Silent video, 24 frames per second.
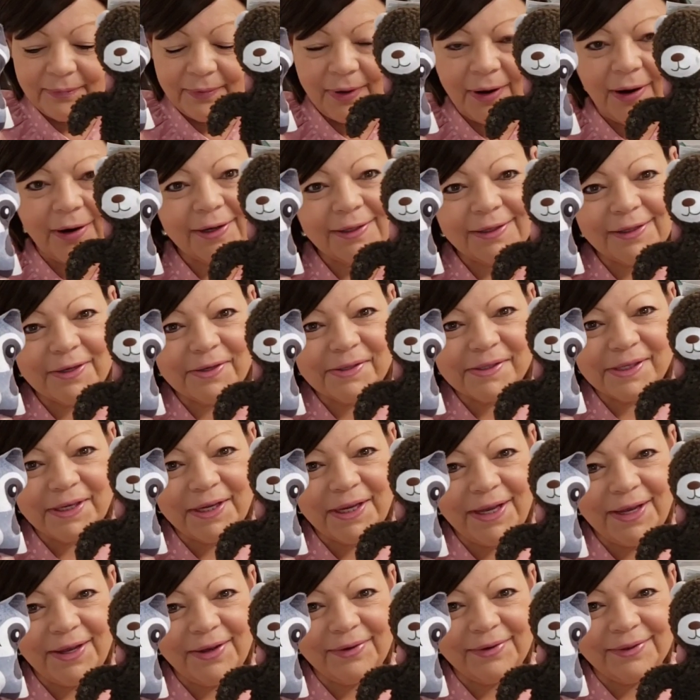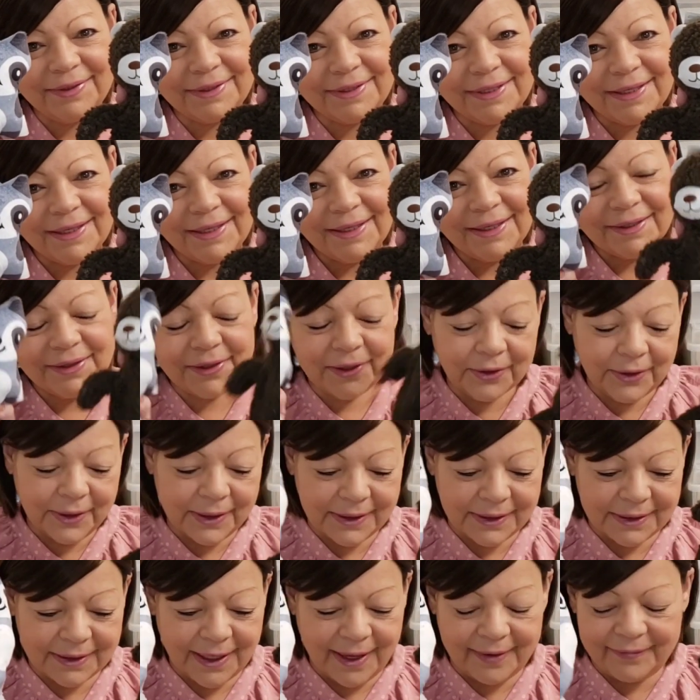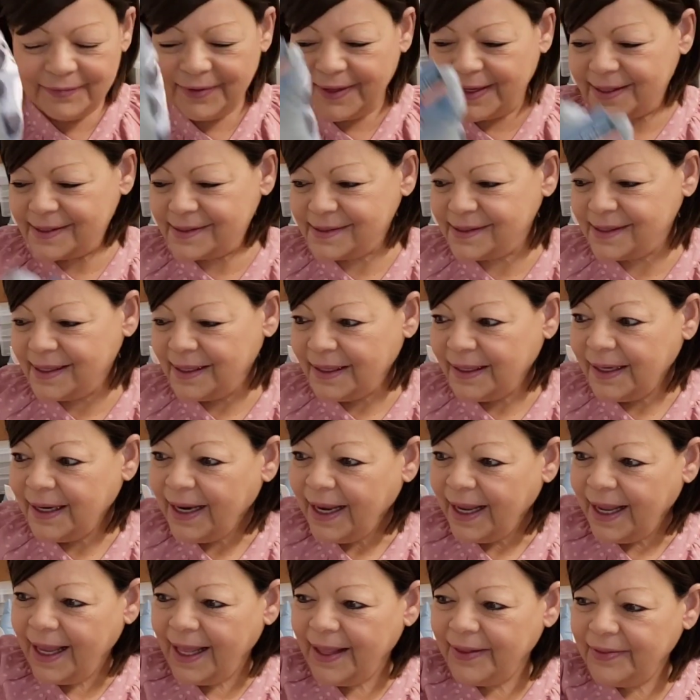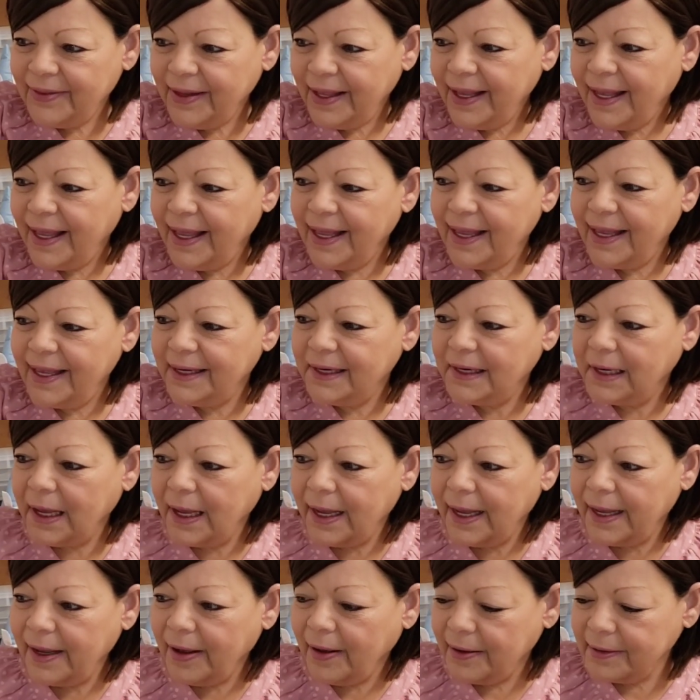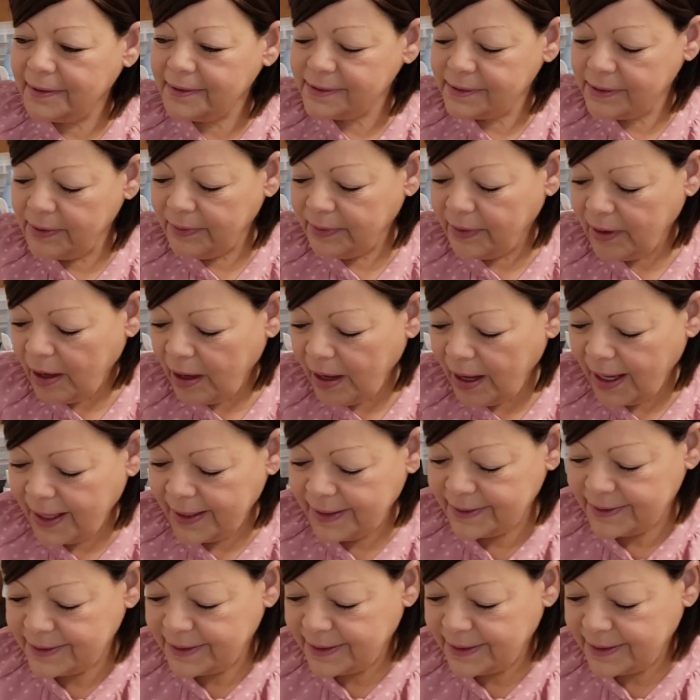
Aren't those cute? They're gonna love this. And then I also got